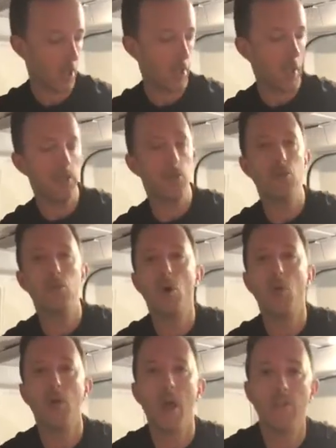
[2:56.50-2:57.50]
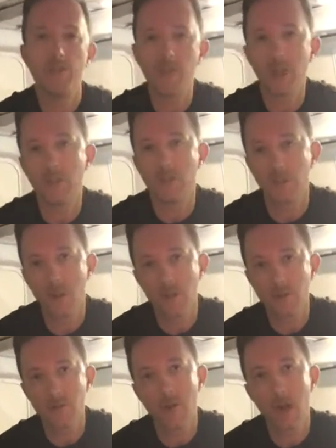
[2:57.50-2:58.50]
that don't have to take the
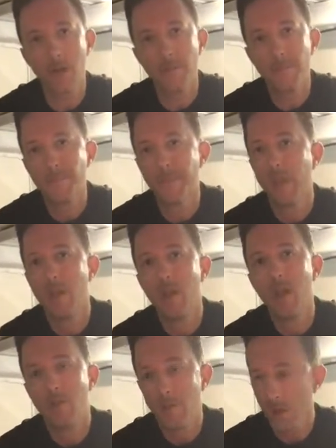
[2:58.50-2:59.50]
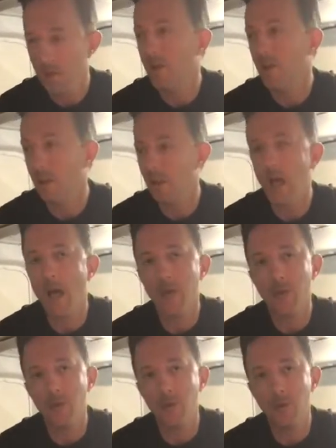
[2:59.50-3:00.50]
cluster out. But a lot
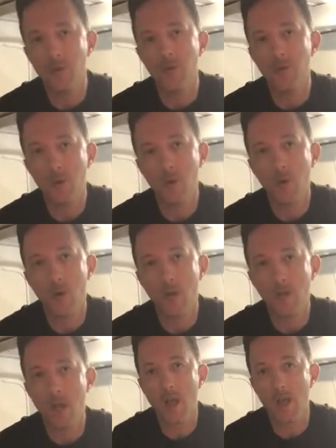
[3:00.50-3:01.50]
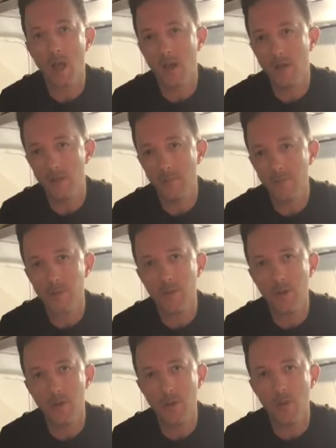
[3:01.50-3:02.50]
of them do, you know, on
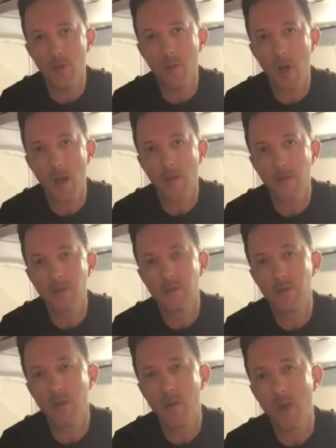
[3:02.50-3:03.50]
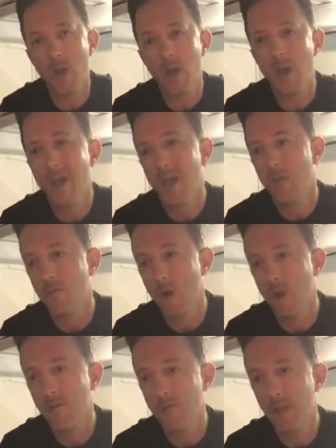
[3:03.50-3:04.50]
some of the newer models. So
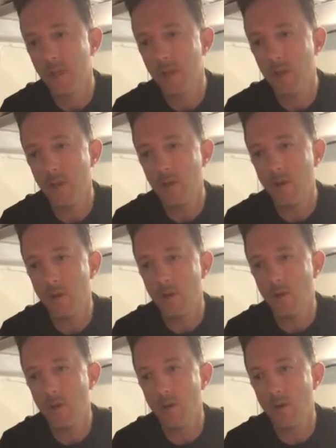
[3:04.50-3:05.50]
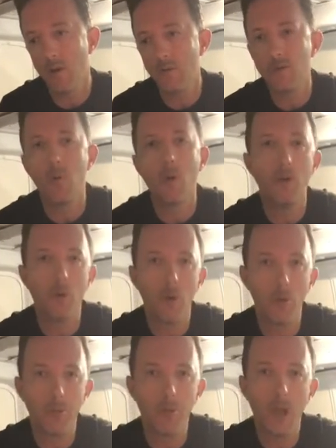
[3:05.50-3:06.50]
roughly, you know, if you want to
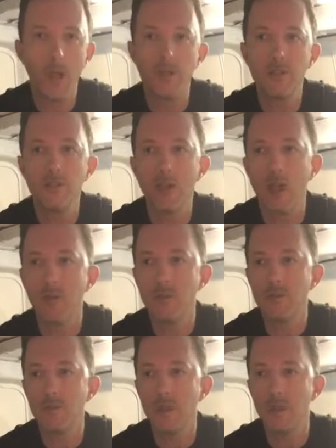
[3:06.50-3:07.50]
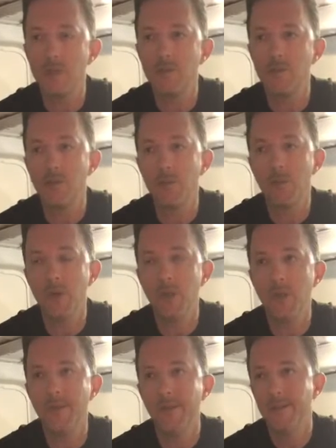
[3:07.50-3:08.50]
know a price, I would say it's going to
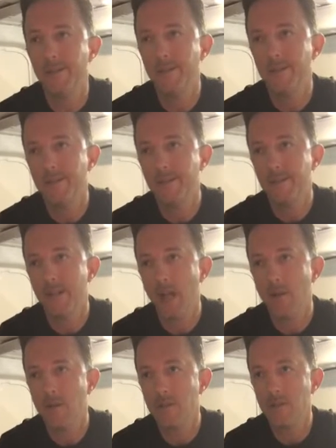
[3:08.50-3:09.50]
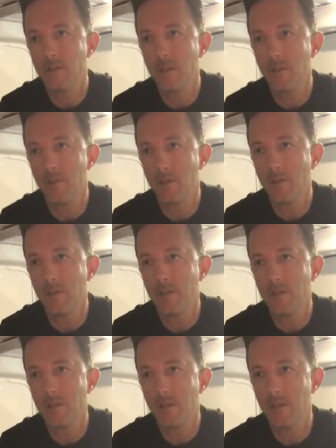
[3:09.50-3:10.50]
be,
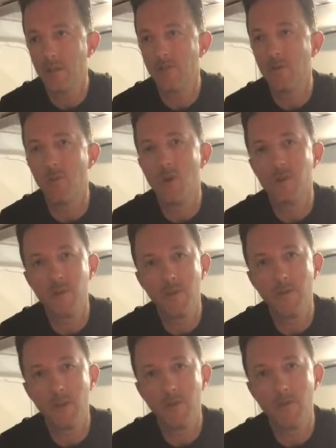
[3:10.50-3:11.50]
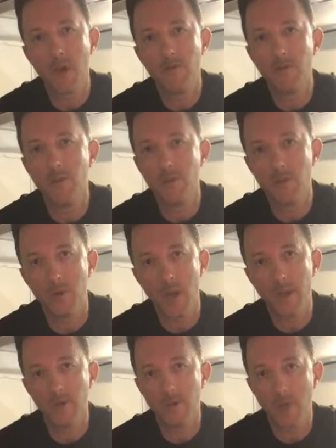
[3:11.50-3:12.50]
realistically from $175 to
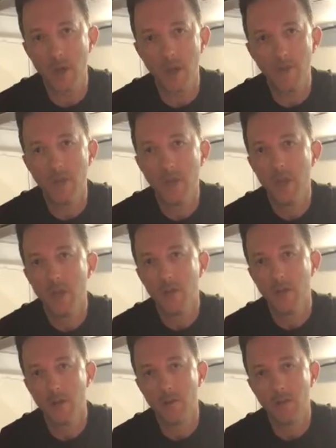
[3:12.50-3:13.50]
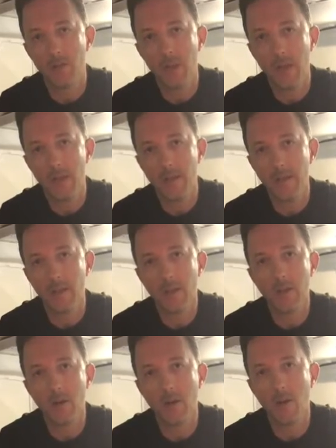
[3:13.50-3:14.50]
$295. You know, depending,
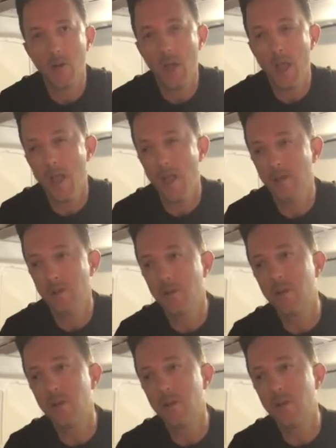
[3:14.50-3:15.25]
you know. And the